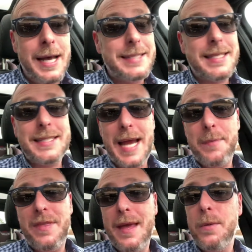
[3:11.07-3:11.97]
It's the
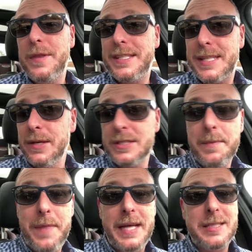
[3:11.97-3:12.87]
same thing with skills
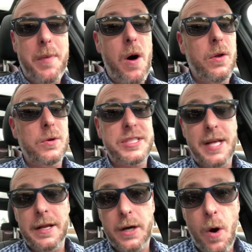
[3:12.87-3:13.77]
in baseball or
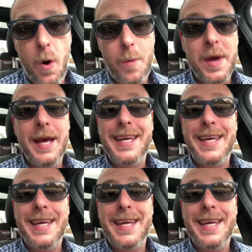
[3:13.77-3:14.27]
selling your home.